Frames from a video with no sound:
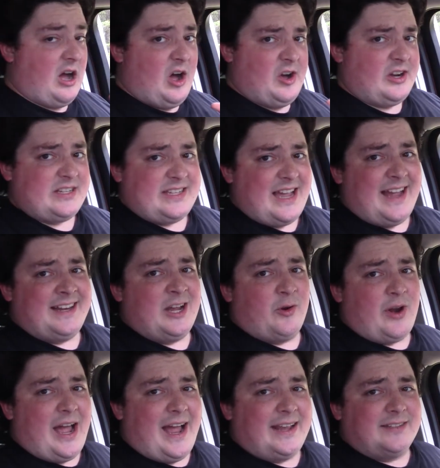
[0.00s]
On a side
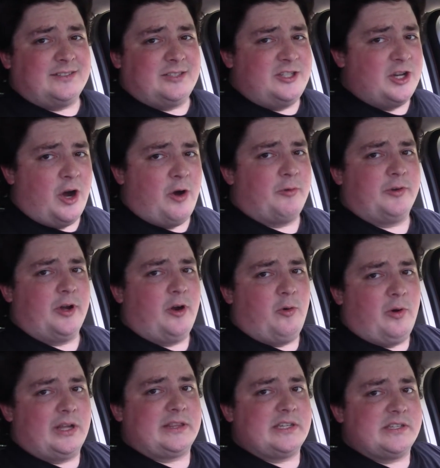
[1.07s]
note, I don't know
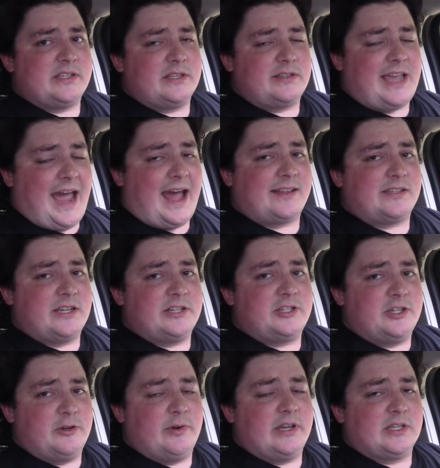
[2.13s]
what this cat's
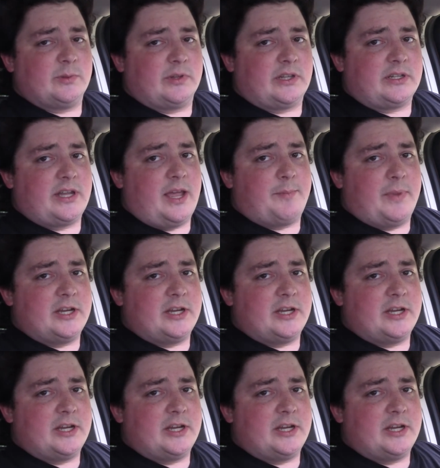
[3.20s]
issue is with the tape